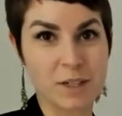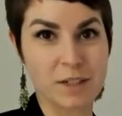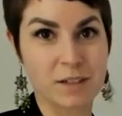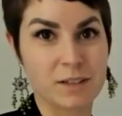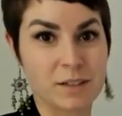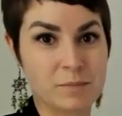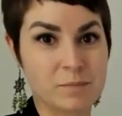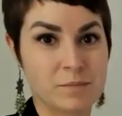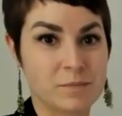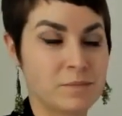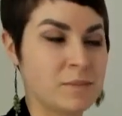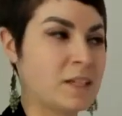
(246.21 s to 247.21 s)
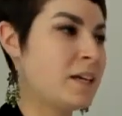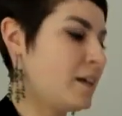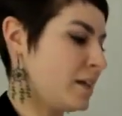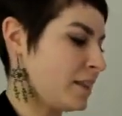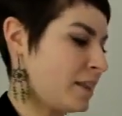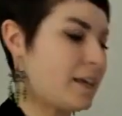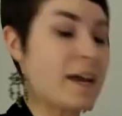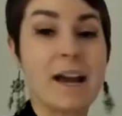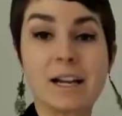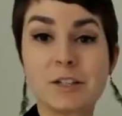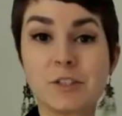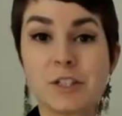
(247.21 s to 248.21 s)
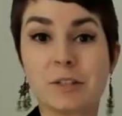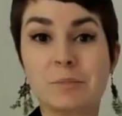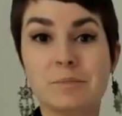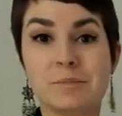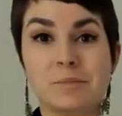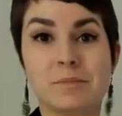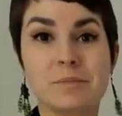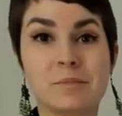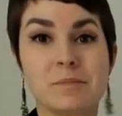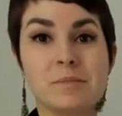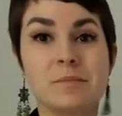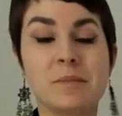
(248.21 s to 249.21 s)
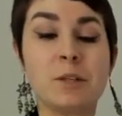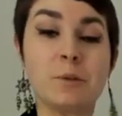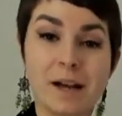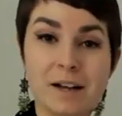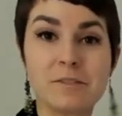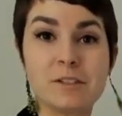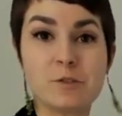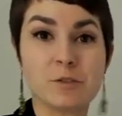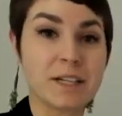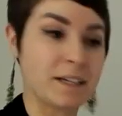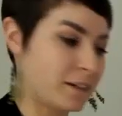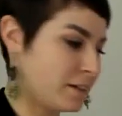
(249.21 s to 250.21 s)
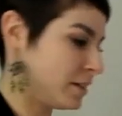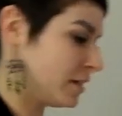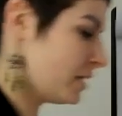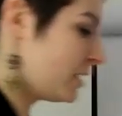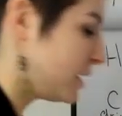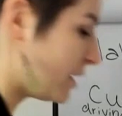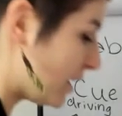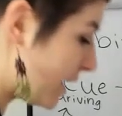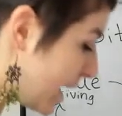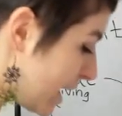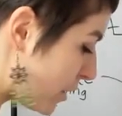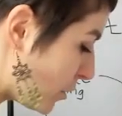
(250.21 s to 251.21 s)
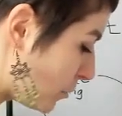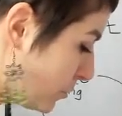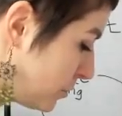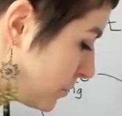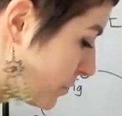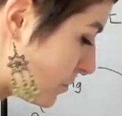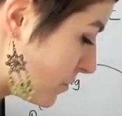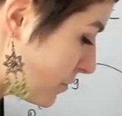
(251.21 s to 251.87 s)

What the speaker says: work. The action, you have a drink. Now,